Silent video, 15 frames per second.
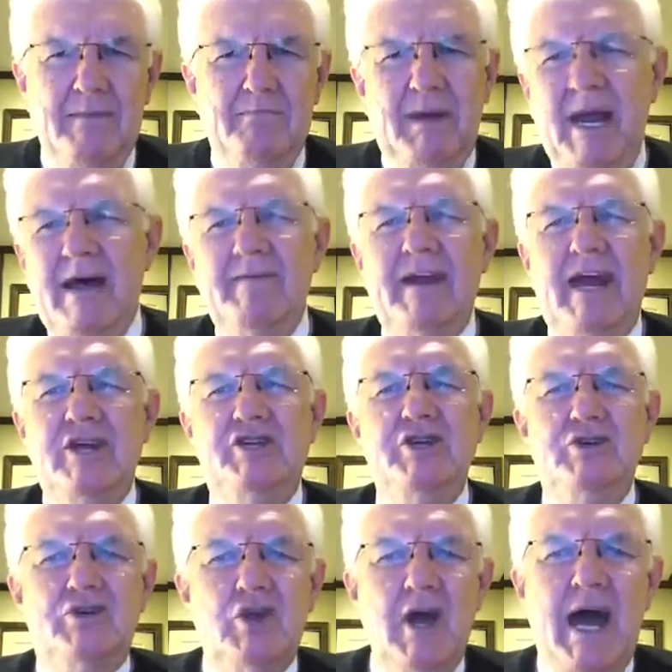Beloved, as
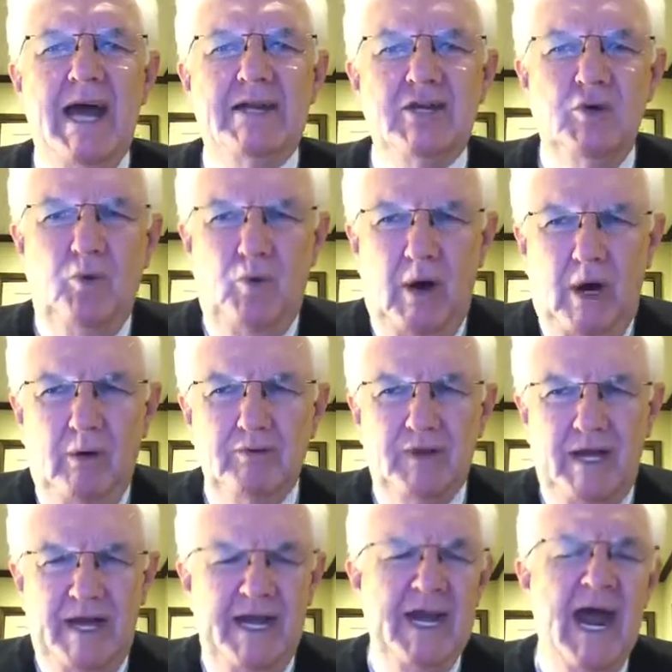you try to walk
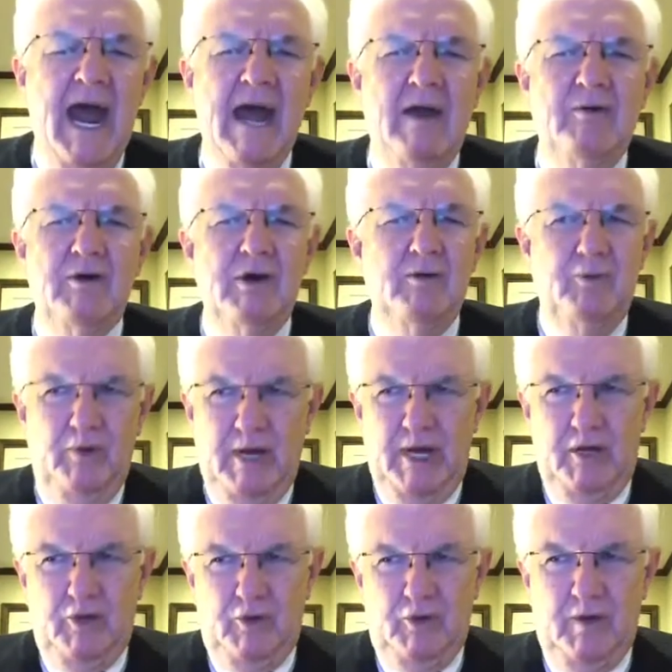the narrow
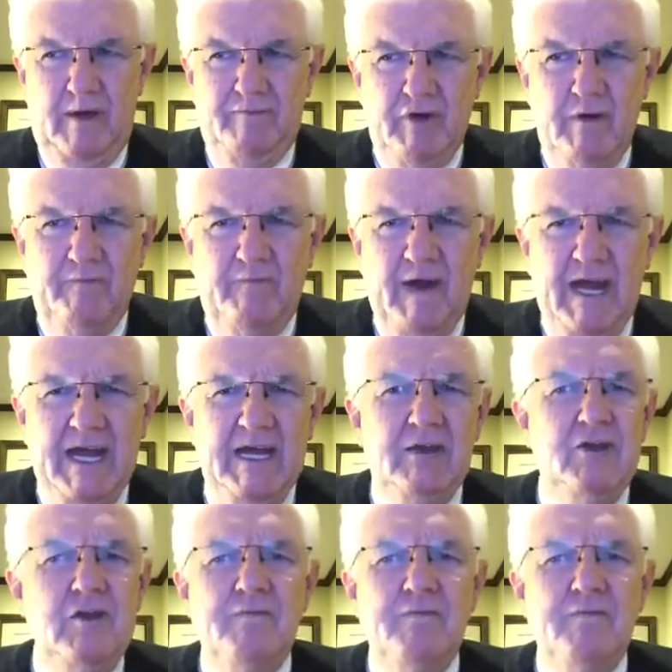road of your faith,